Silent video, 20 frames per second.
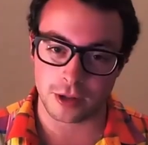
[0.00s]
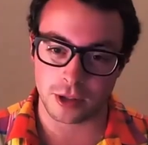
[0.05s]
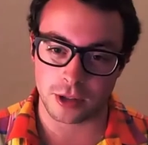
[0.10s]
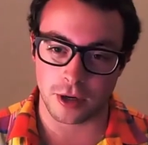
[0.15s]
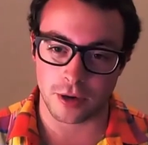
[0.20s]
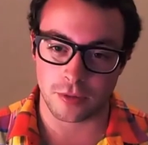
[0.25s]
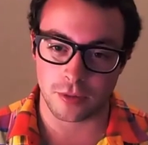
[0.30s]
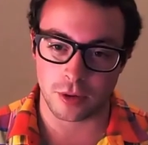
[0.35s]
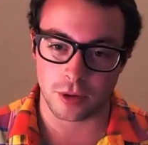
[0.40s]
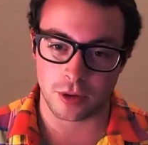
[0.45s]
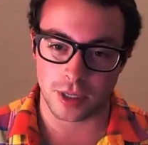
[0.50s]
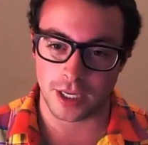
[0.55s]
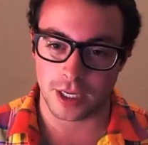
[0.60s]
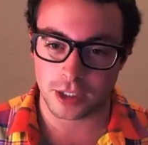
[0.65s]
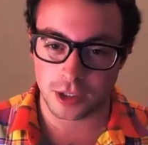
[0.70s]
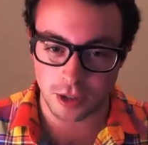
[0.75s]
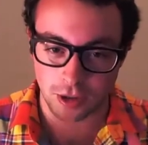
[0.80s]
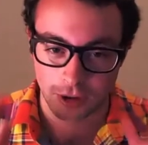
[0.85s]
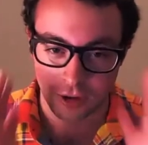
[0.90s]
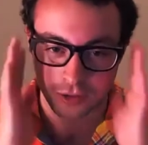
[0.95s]
software
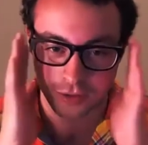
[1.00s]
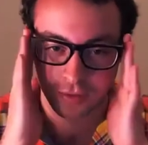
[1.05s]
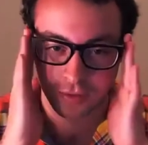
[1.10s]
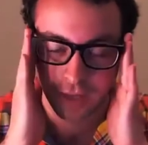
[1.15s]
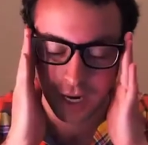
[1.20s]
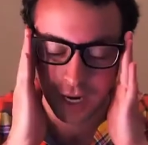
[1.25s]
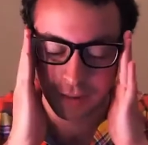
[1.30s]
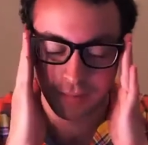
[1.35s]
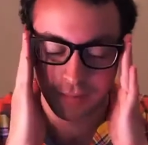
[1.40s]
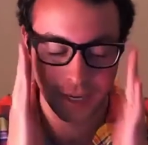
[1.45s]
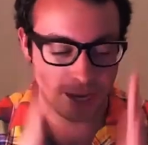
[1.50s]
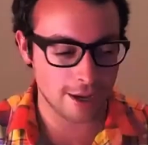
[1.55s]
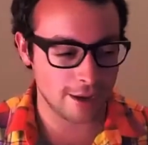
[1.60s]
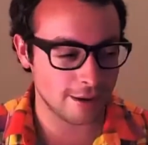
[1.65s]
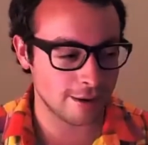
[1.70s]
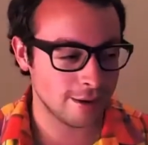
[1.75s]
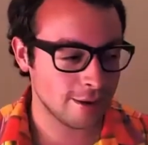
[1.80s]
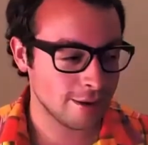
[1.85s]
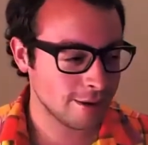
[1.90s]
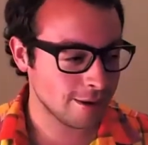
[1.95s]
EHRs for the
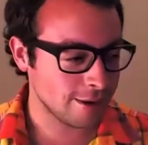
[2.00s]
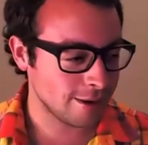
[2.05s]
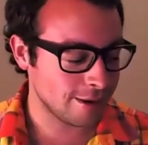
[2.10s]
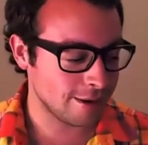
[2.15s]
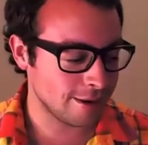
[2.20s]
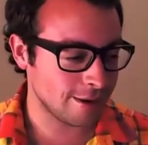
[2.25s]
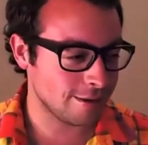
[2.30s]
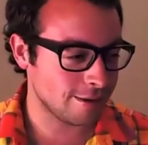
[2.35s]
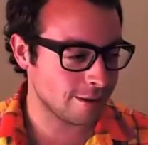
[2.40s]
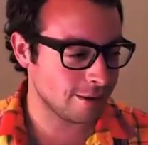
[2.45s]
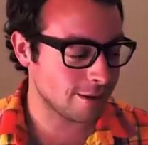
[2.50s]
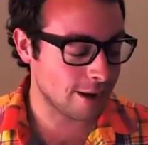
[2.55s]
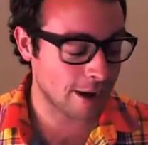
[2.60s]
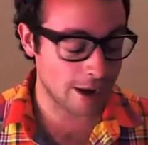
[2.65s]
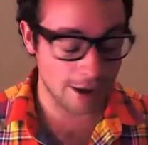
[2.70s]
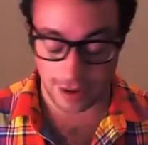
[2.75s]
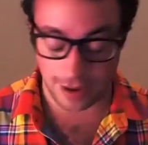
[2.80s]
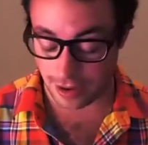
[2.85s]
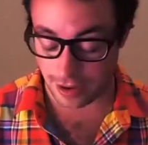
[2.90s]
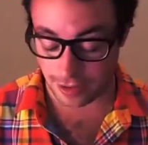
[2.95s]
iPad, and uh,
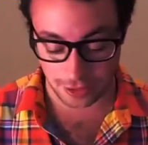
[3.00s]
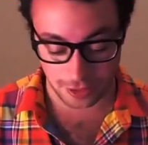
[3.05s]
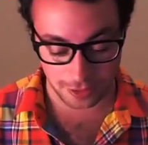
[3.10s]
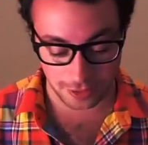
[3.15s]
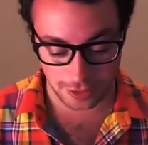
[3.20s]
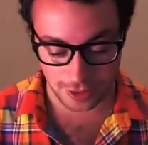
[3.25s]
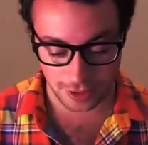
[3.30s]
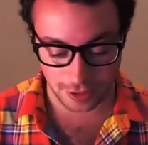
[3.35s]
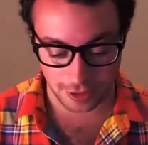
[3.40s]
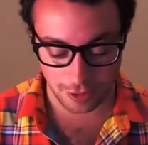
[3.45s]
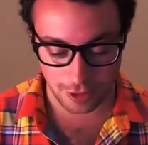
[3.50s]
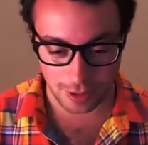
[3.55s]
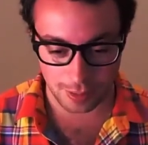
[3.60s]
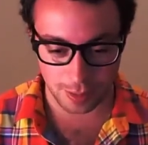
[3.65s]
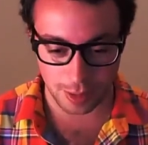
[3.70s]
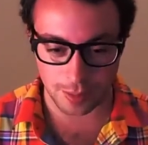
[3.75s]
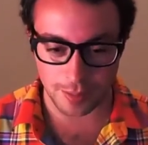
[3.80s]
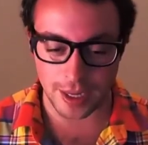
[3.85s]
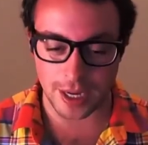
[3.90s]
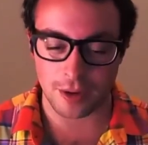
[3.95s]
I, I, learned an
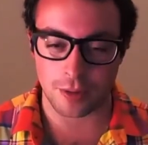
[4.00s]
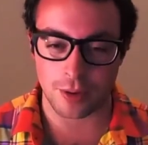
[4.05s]
incredible amount